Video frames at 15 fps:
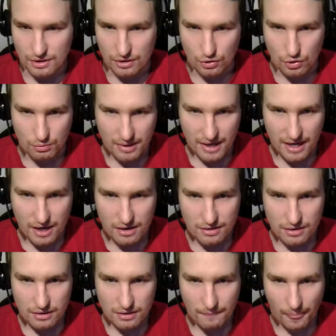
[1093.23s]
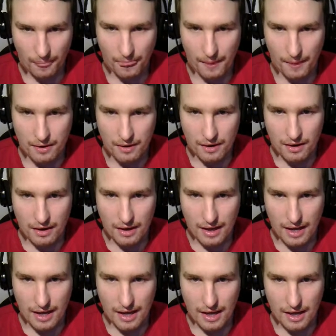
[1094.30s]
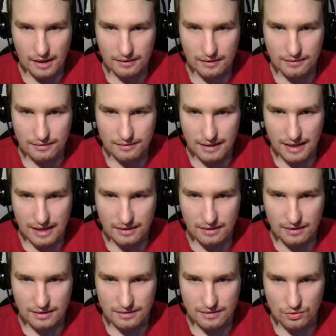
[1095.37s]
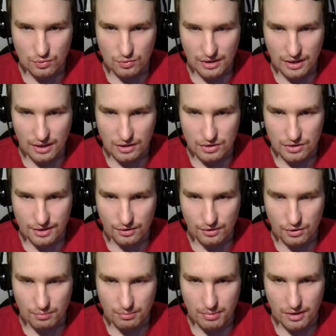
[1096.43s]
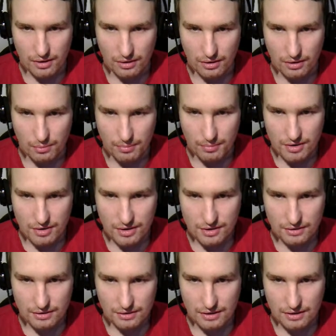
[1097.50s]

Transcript: compared, and then it's doing actually the comparison.